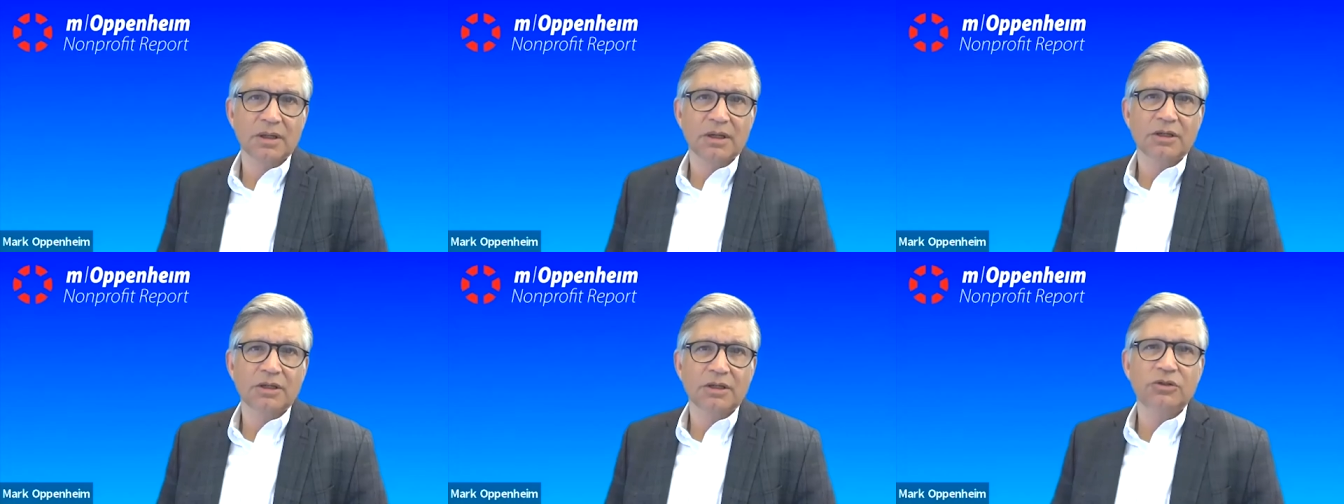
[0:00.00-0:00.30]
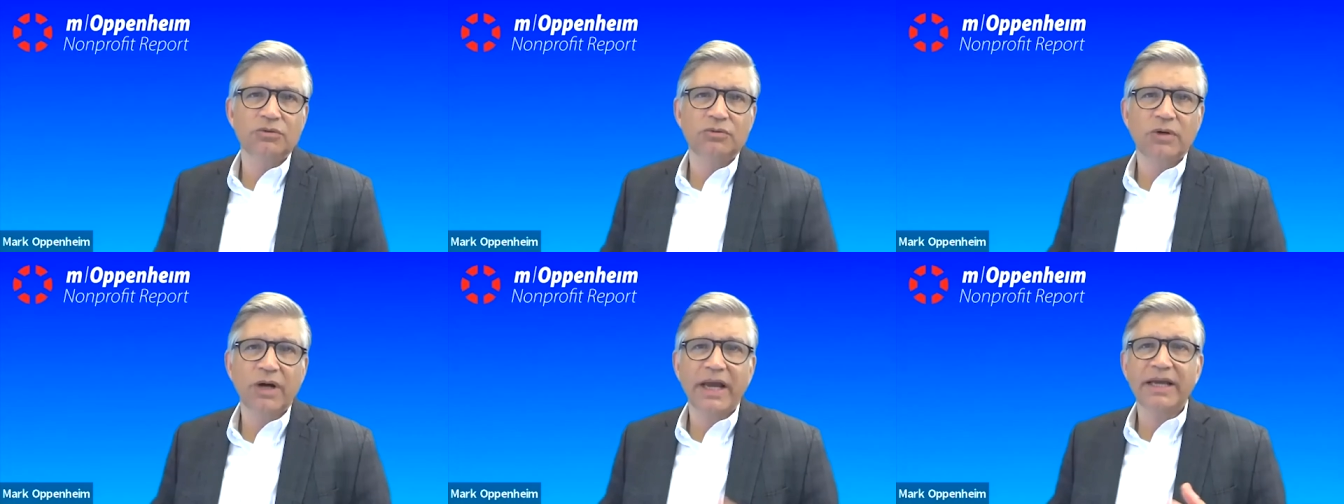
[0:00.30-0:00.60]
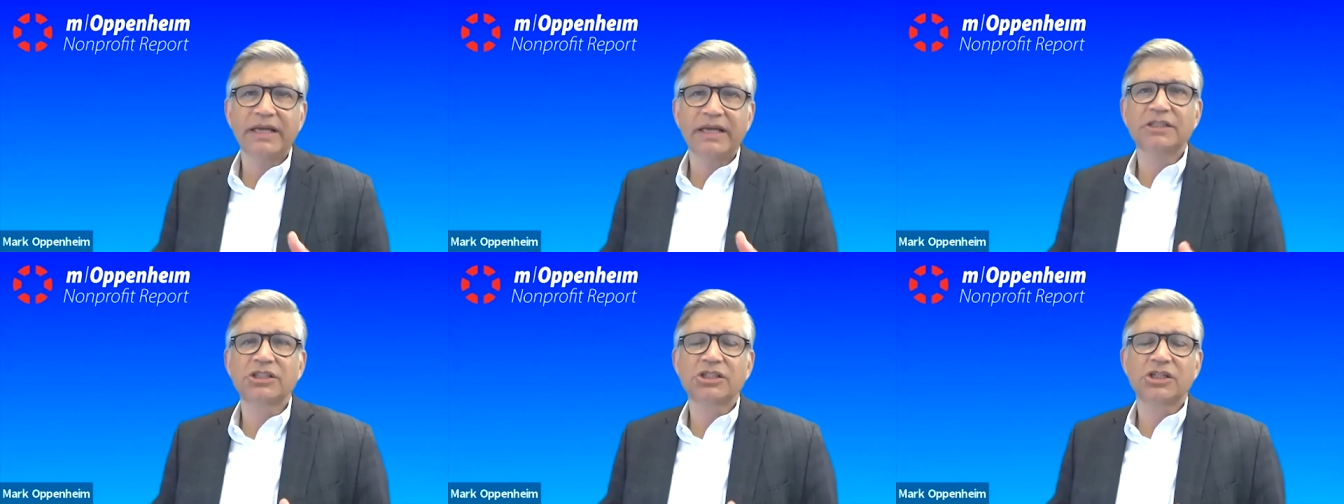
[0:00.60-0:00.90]
You
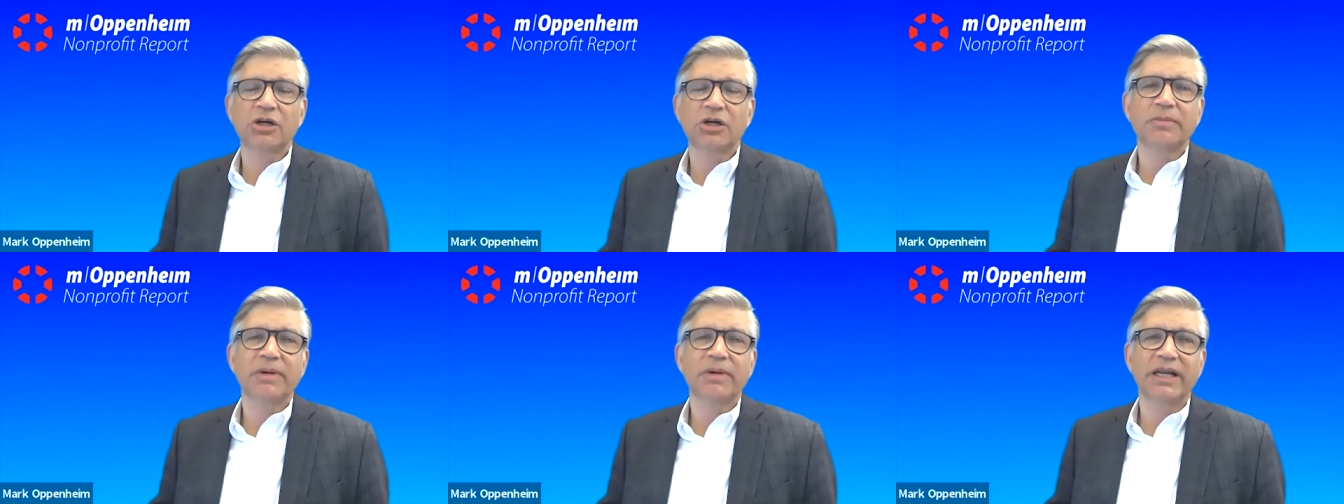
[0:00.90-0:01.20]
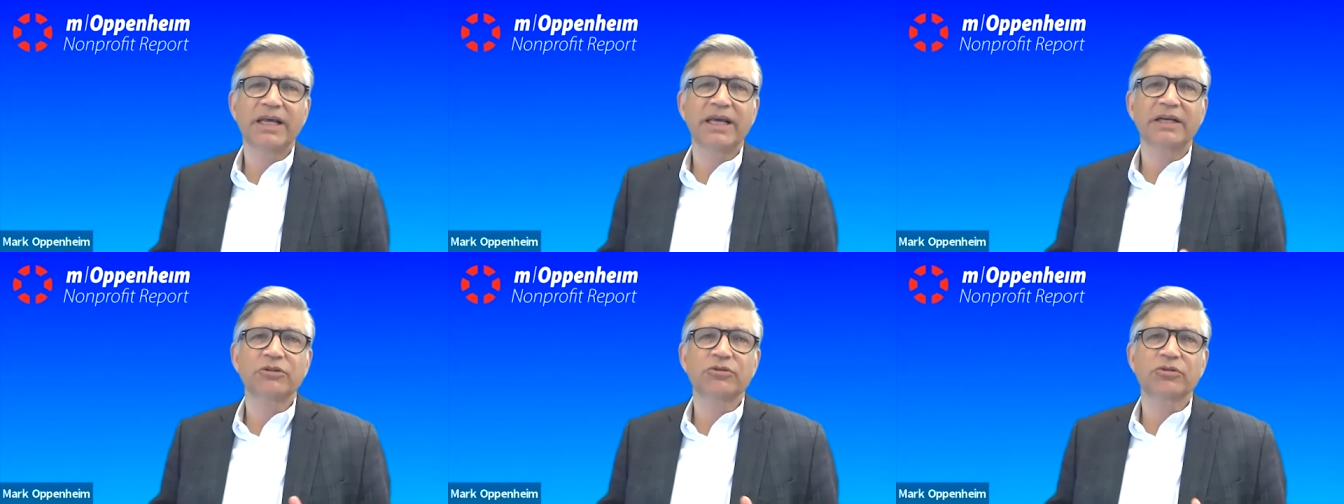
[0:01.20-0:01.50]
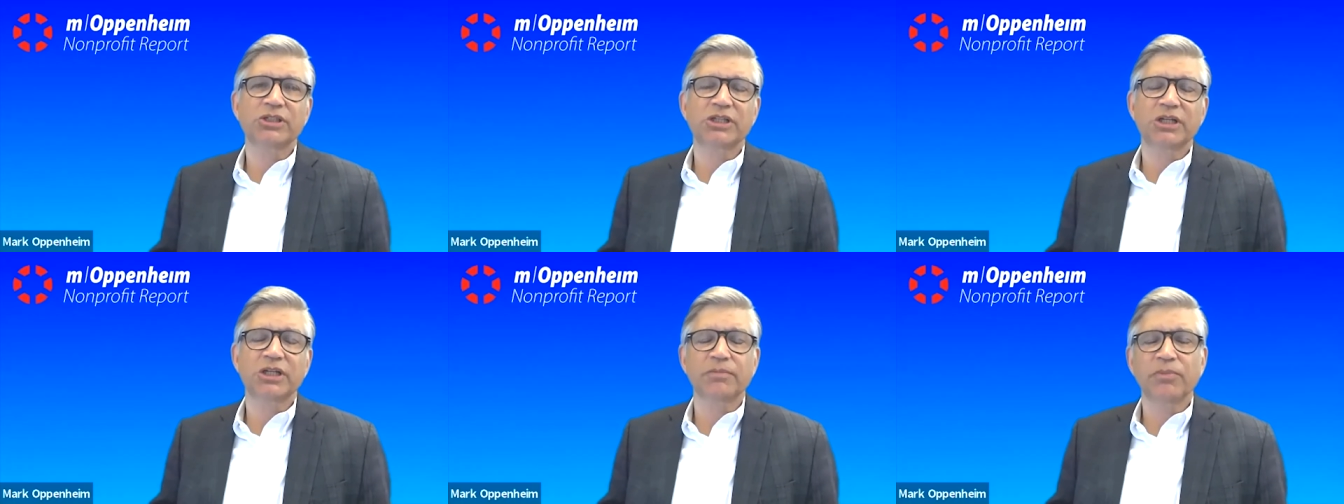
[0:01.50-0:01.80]
raised so many
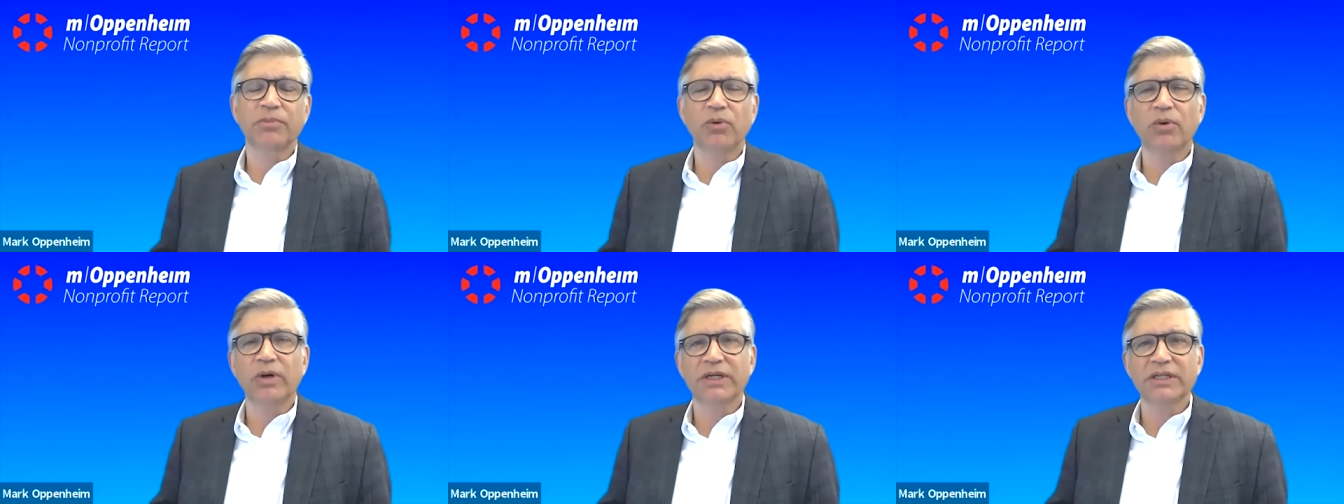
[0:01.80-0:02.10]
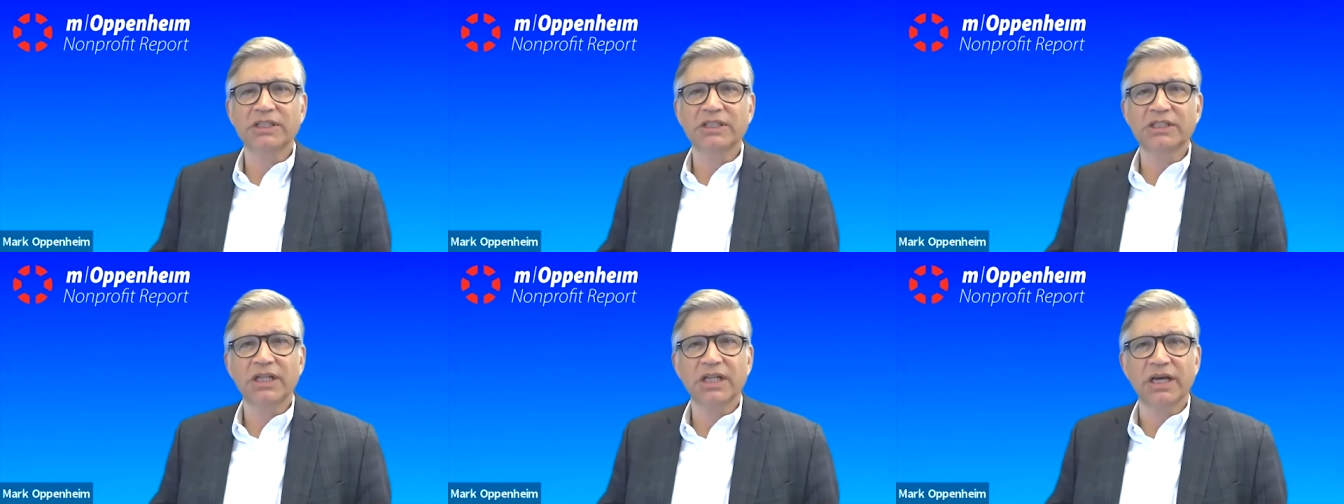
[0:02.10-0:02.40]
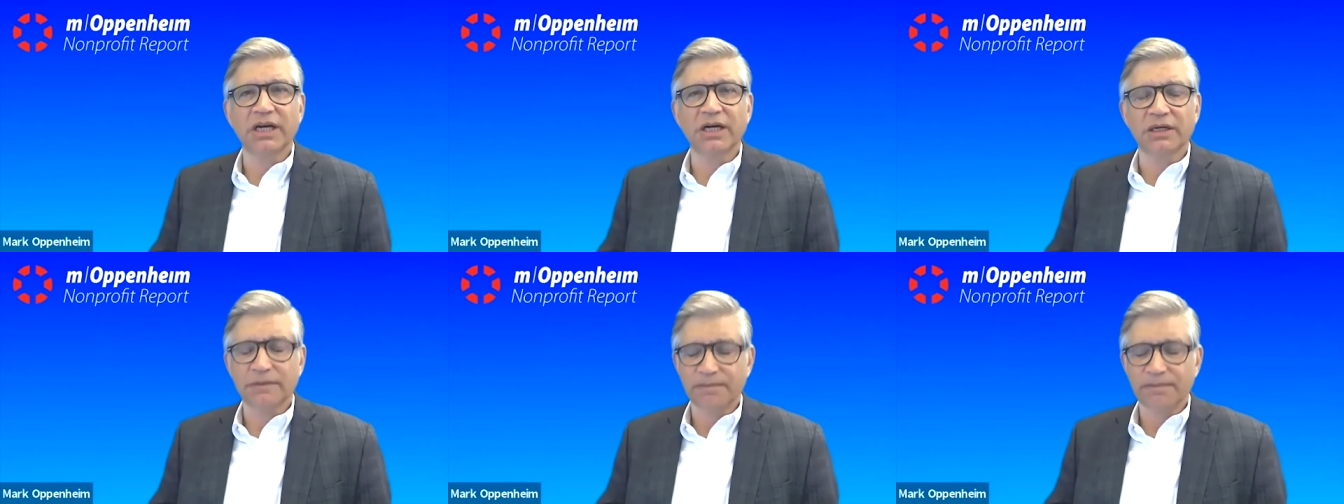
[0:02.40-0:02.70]
interesting points
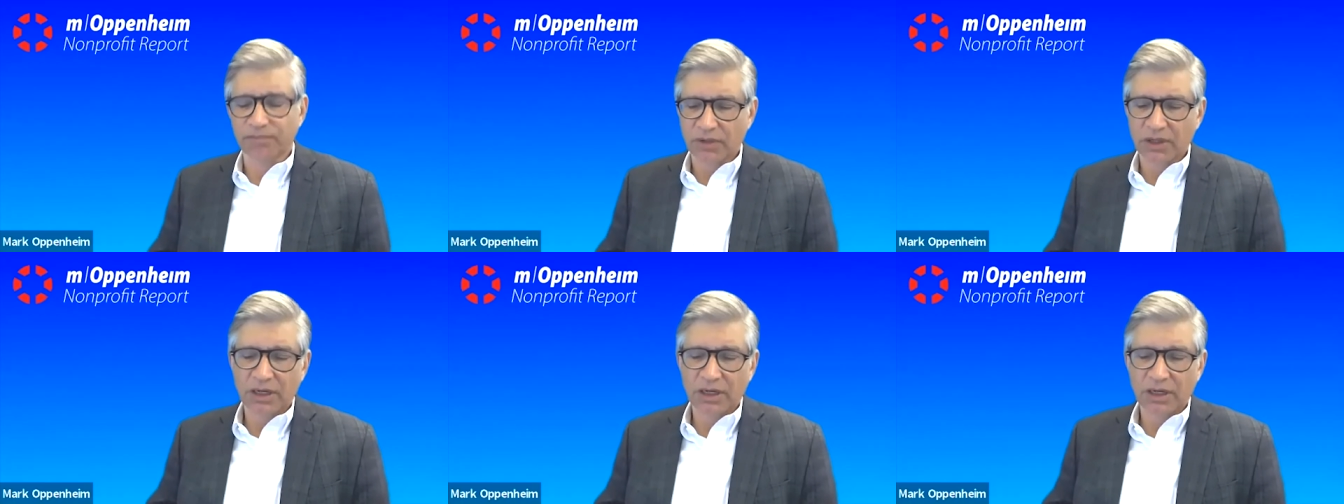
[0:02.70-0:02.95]
there.